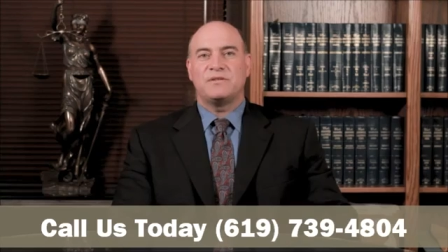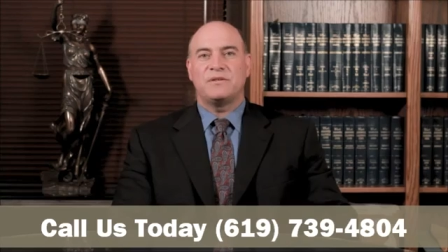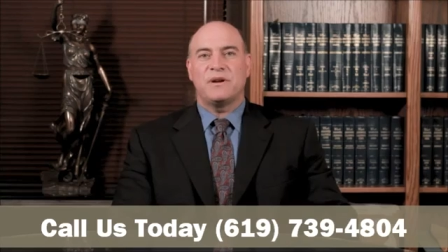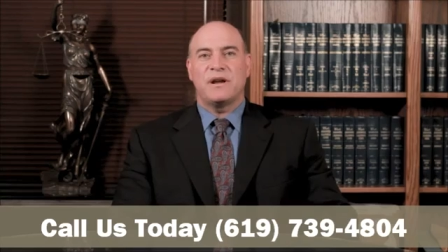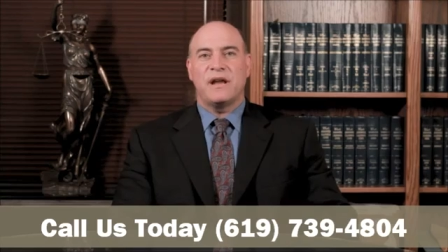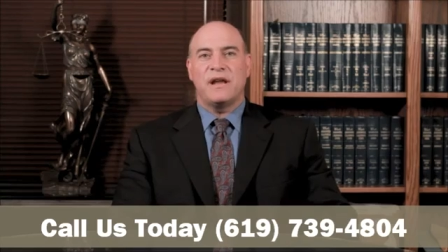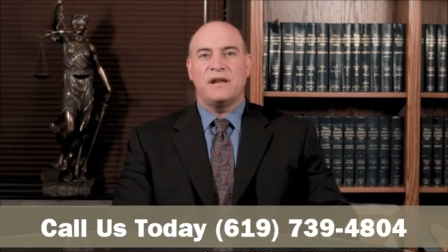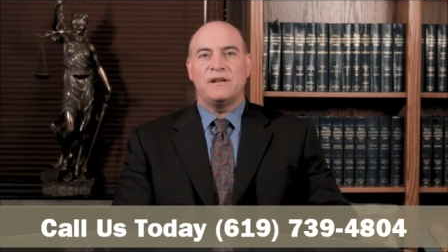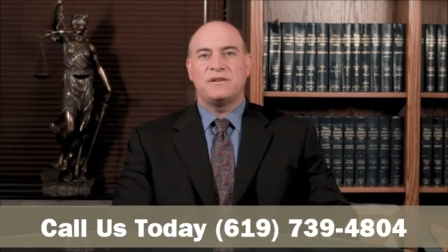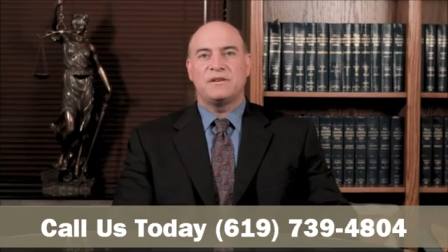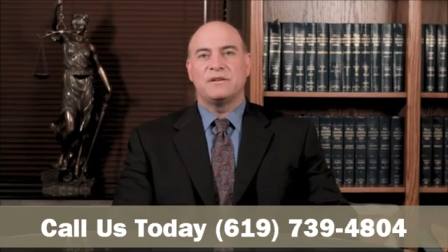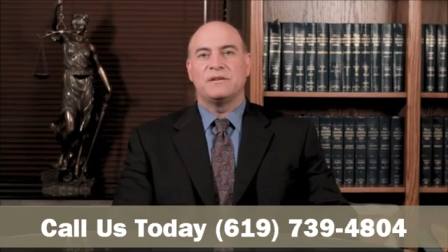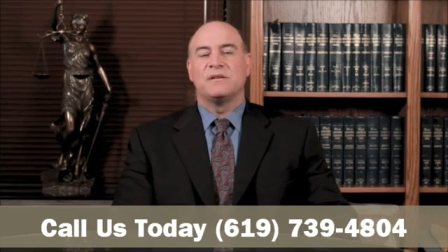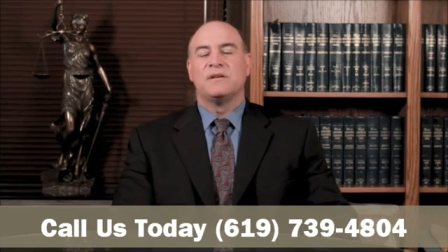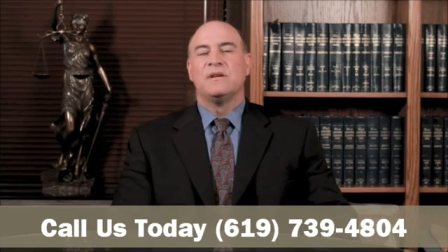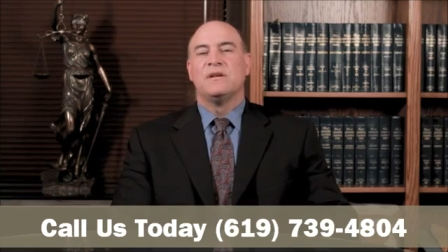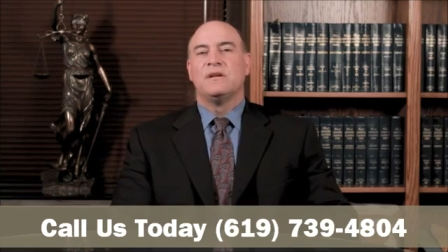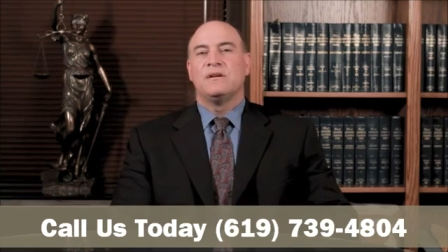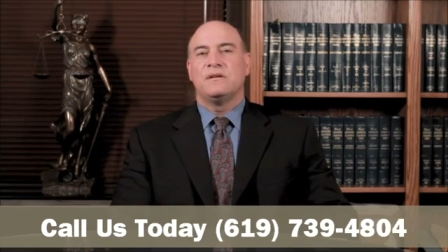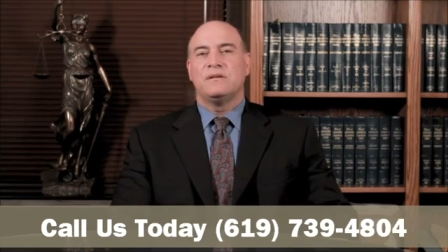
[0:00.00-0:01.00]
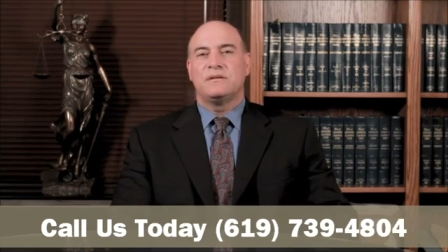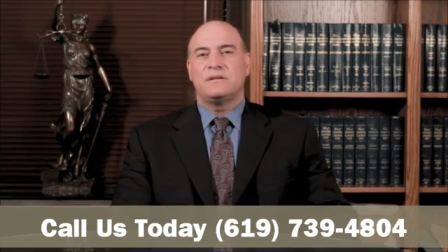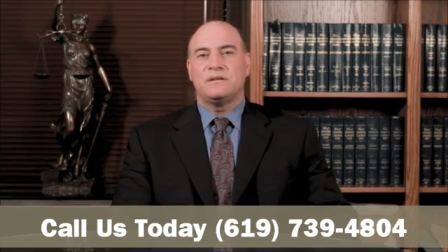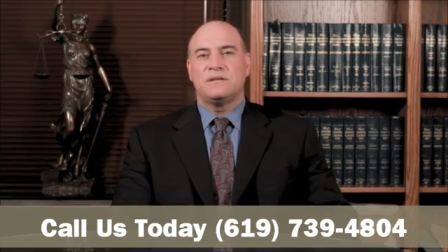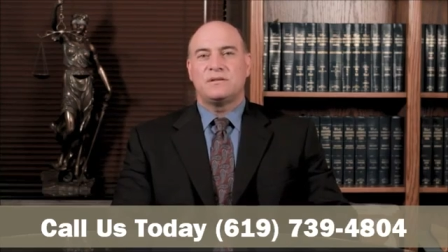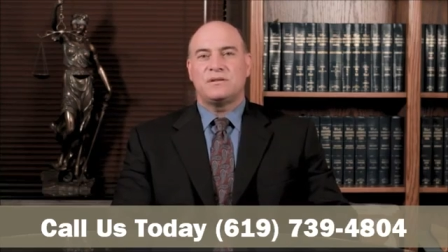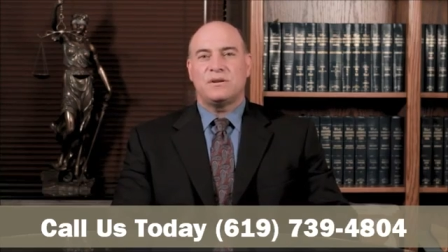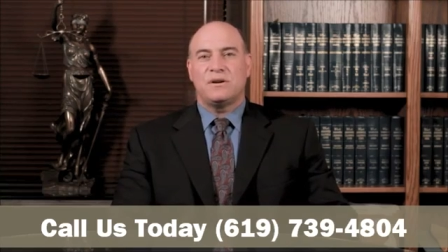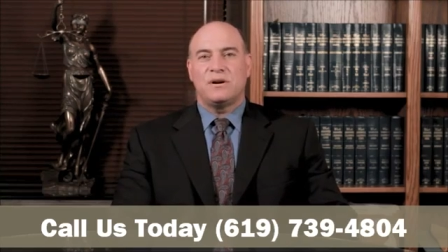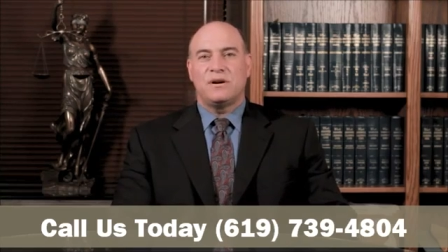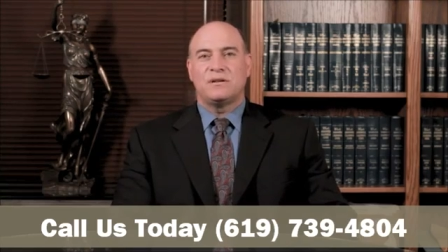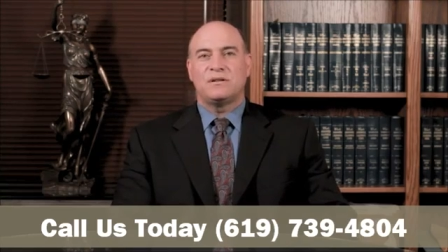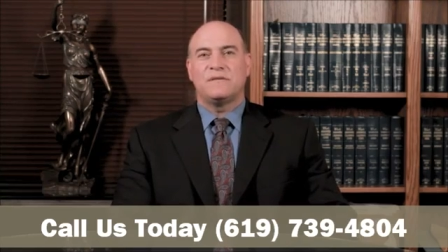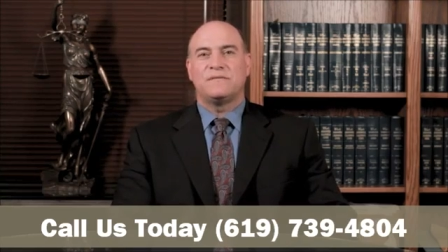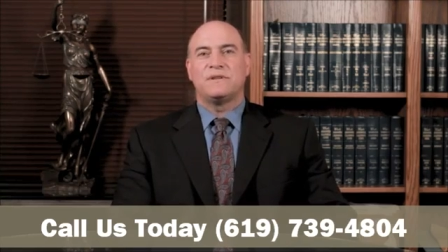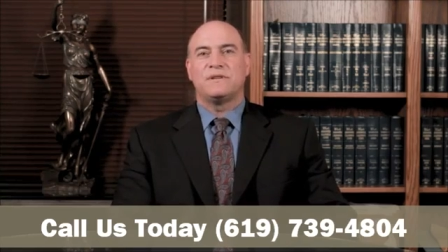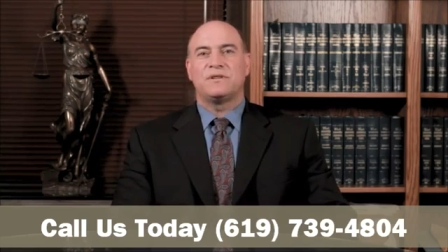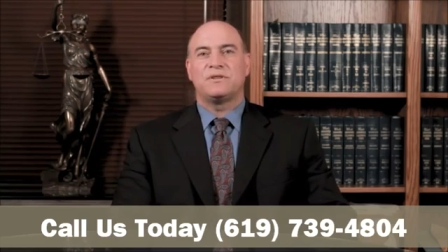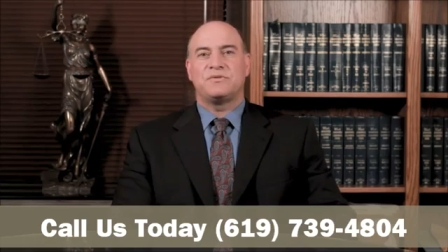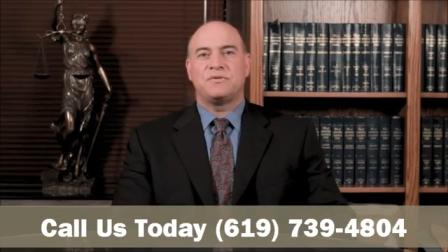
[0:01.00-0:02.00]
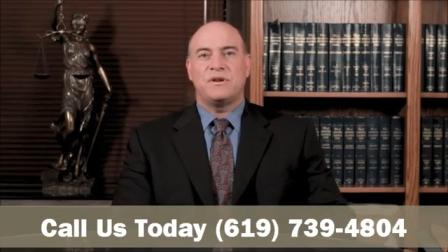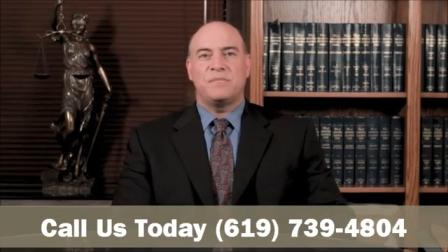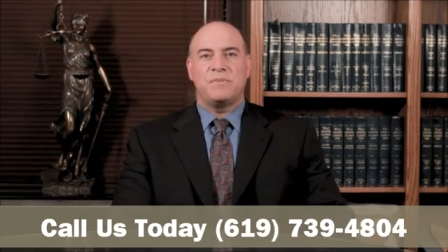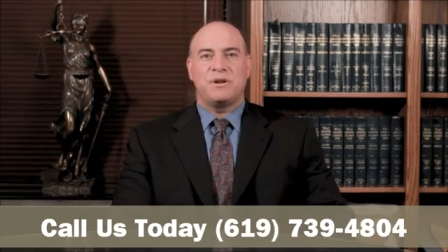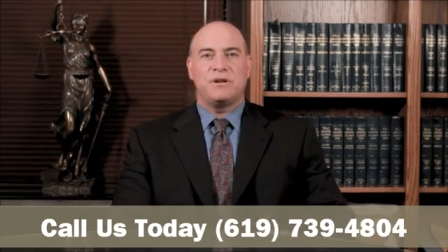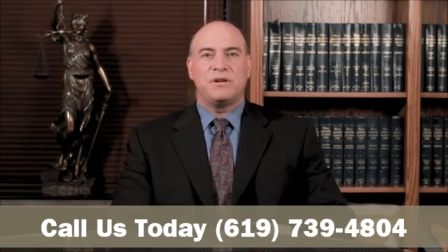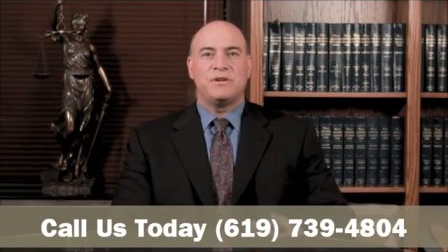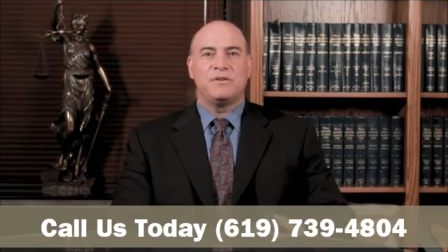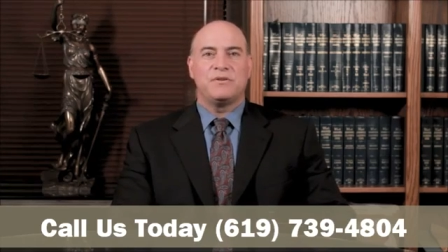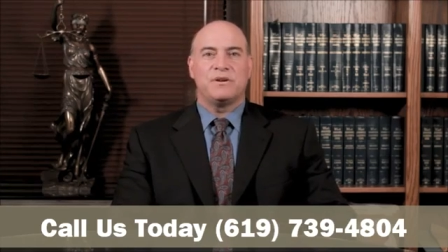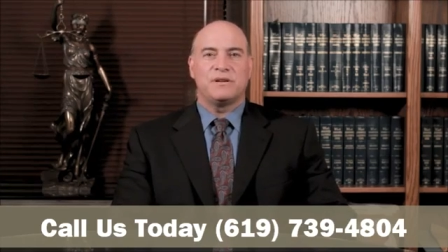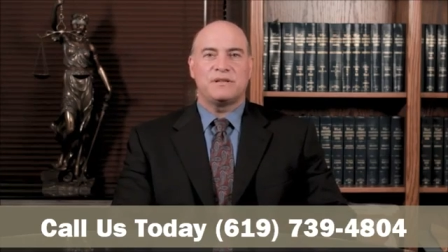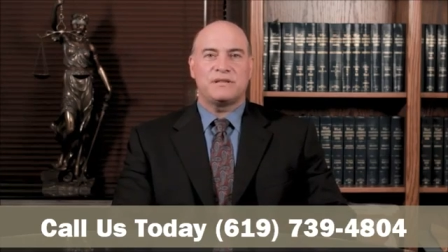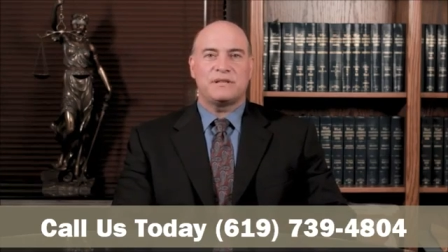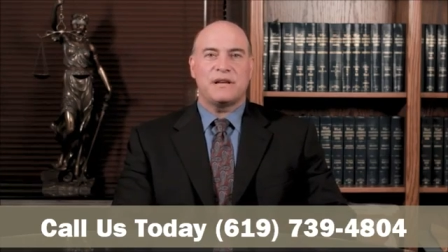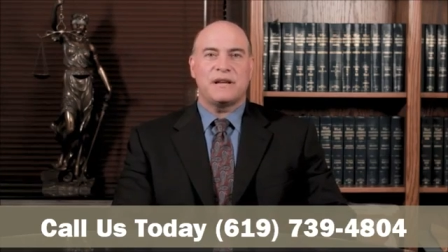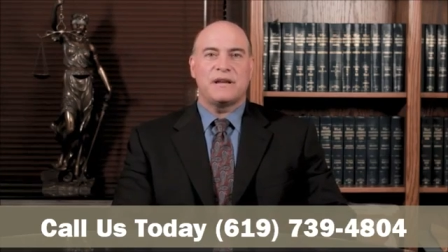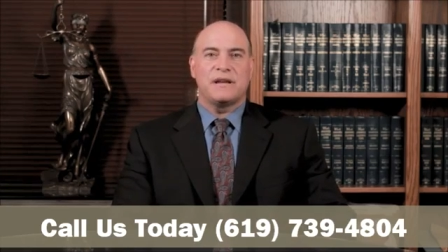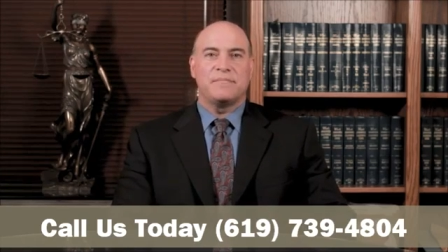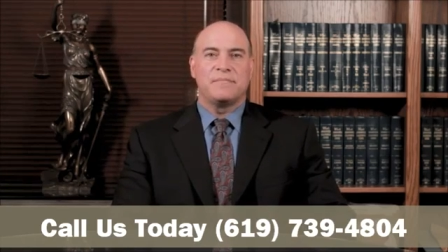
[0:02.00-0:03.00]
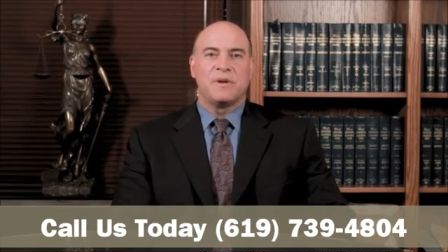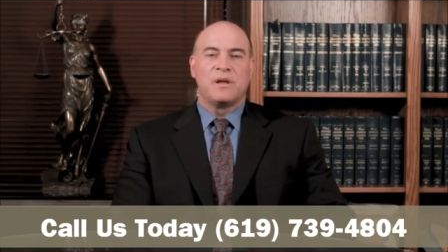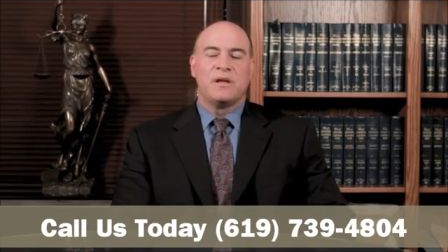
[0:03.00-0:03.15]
your agent who's in charge of distributing your estate.